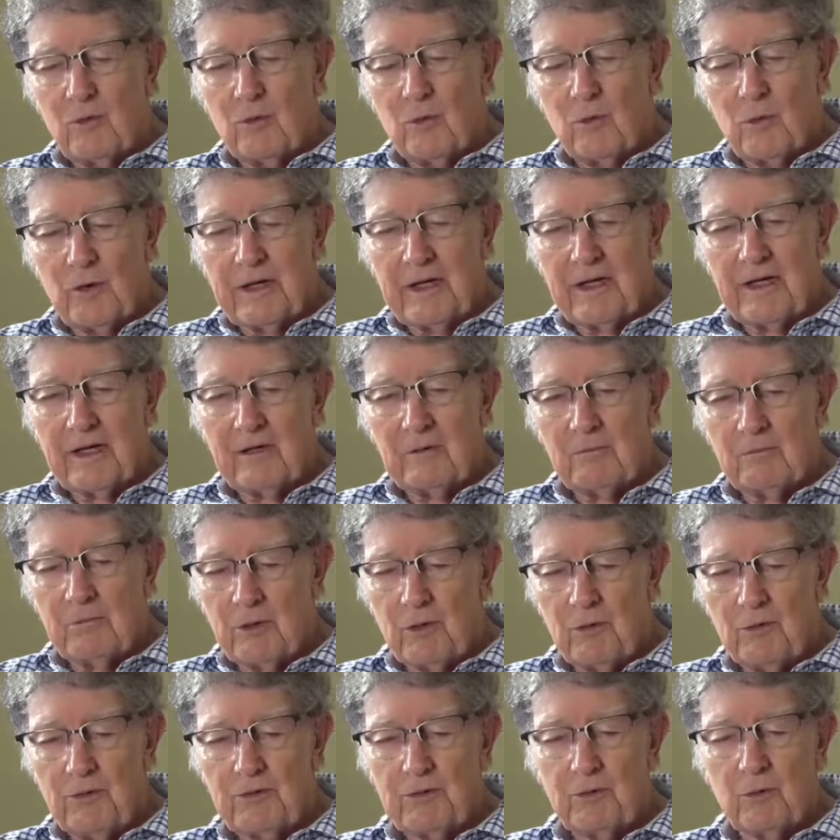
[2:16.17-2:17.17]
we had
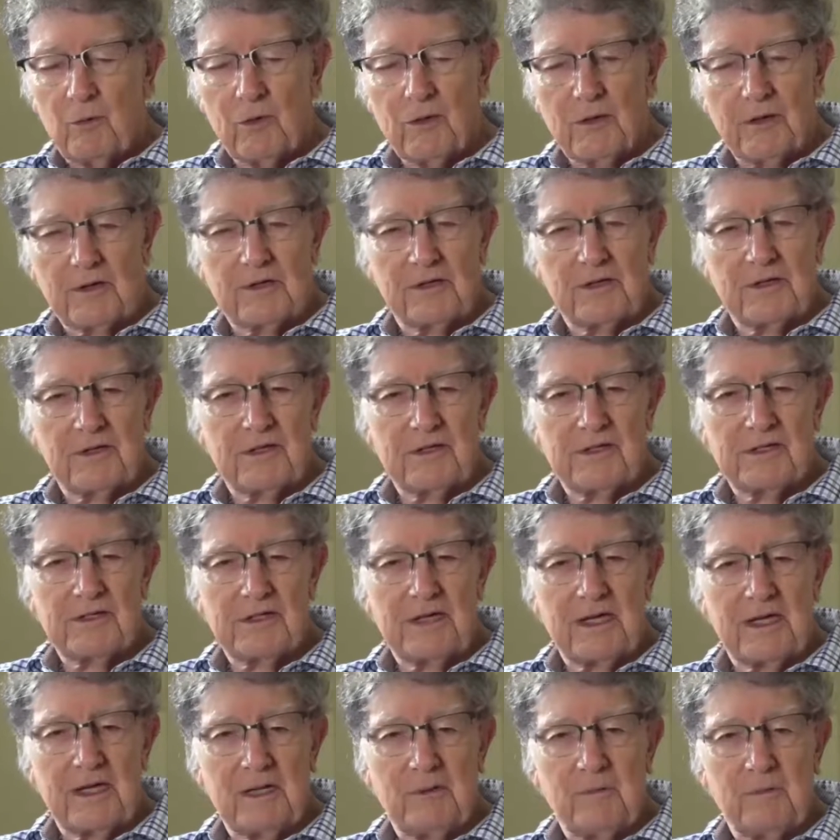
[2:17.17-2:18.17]
both worked at the
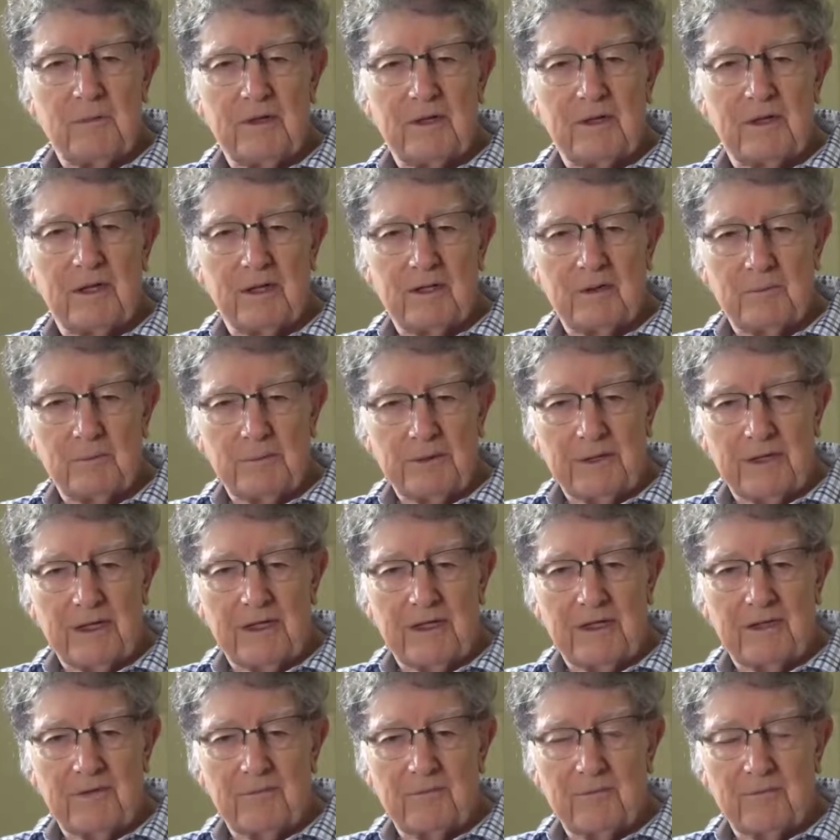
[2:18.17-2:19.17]
same
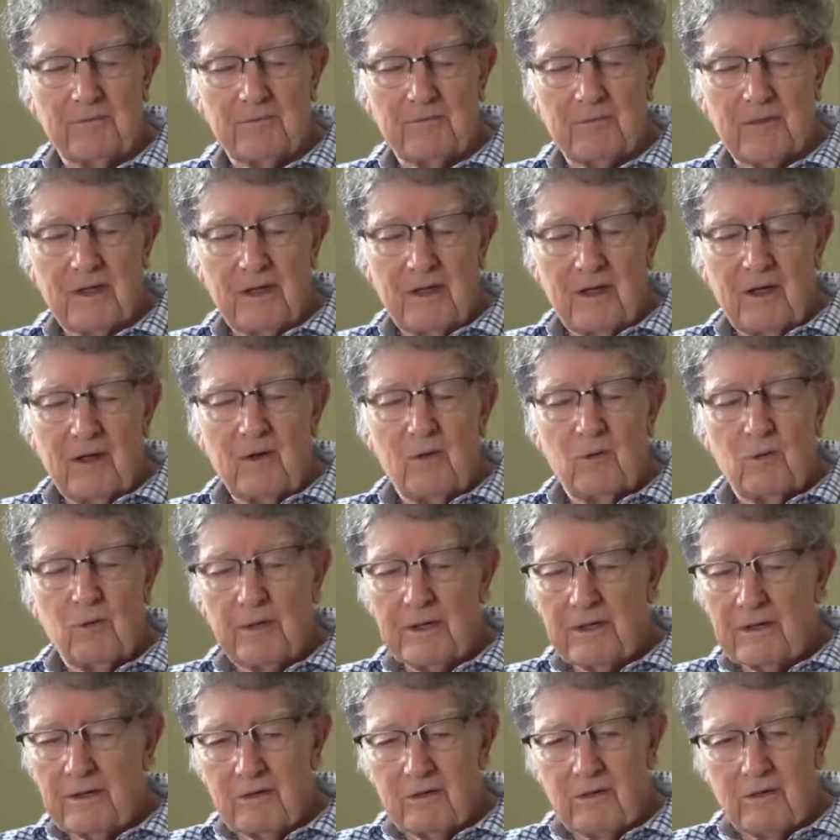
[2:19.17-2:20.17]
company.
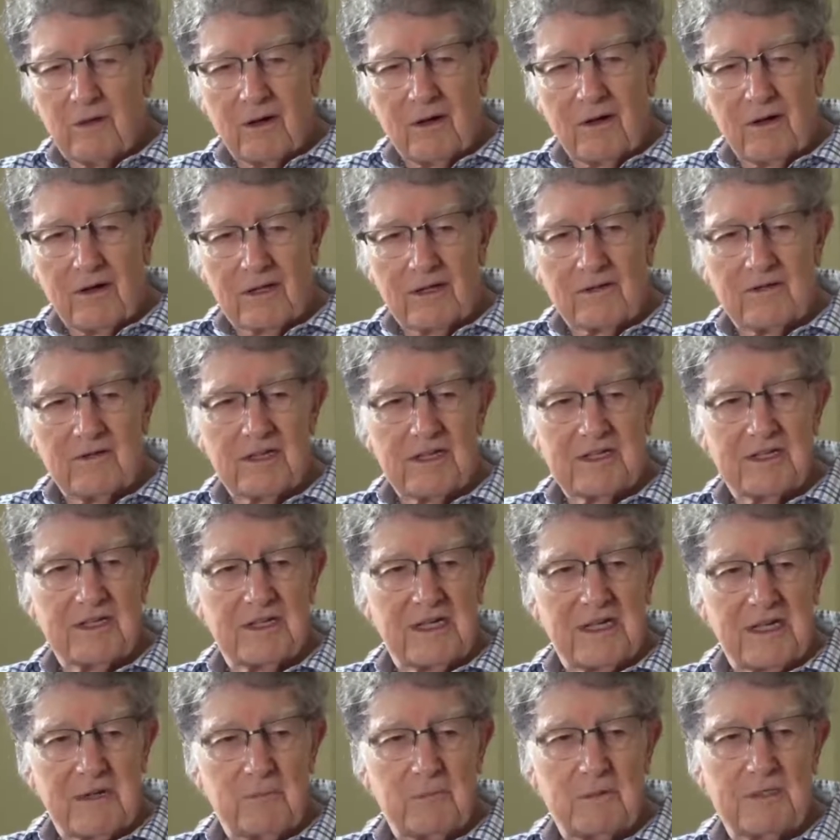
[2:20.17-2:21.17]
We knew all of the
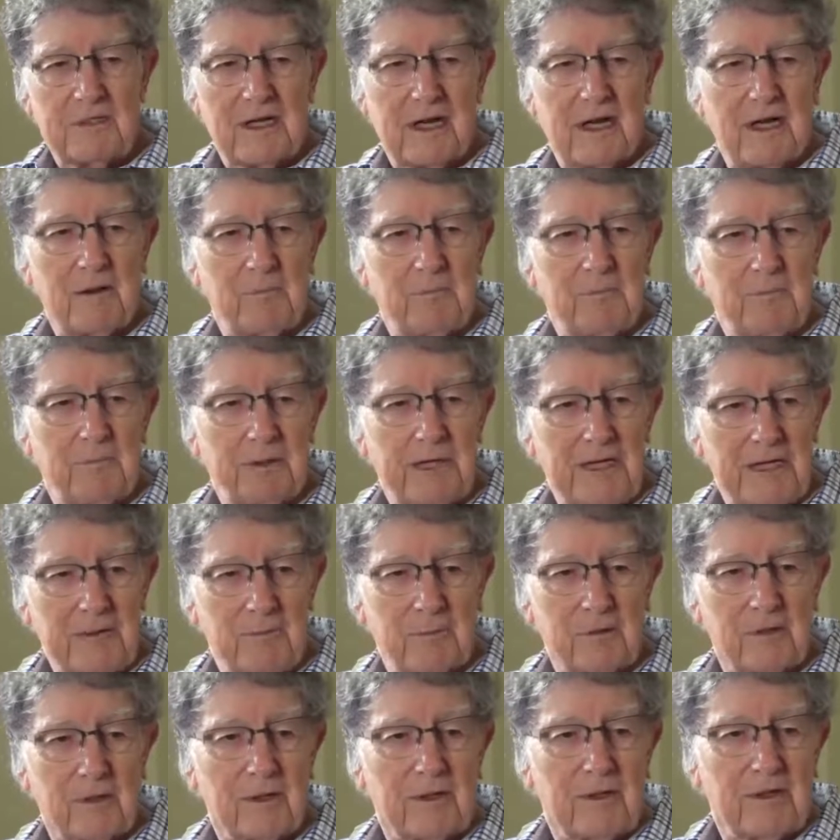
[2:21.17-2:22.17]
same top
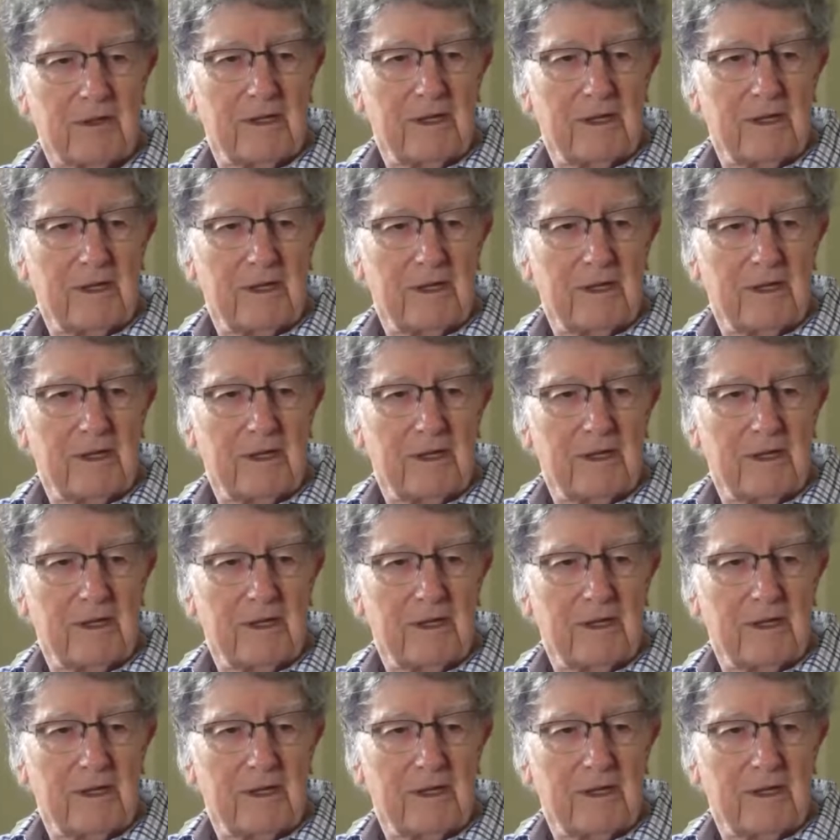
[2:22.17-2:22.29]
people,